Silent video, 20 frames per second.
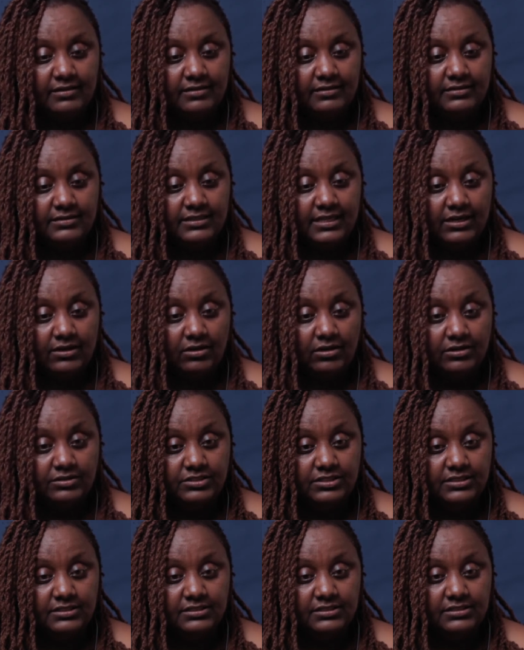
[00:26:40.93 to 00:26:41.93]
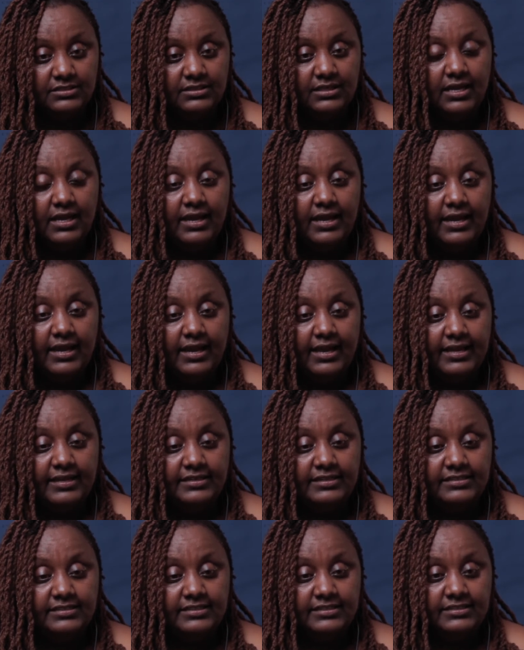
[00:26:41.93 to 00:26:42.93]
psychologists, and
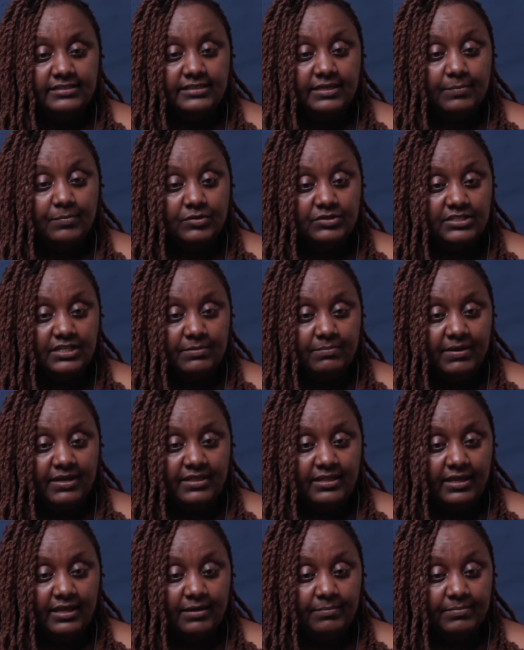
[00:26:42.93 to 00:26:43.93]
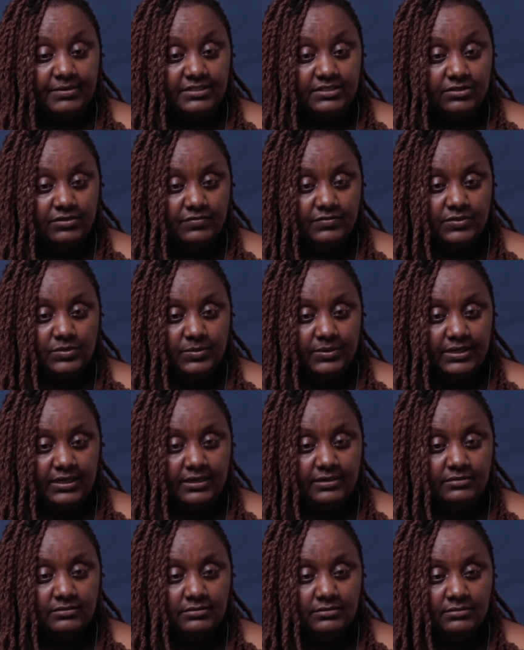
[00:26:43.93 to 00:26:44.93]
it is supported by the Embassy of
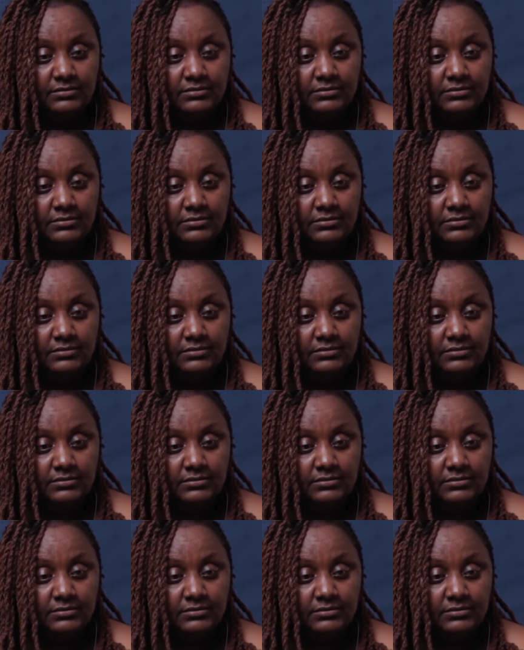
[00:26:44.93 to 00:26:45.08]
Sweden.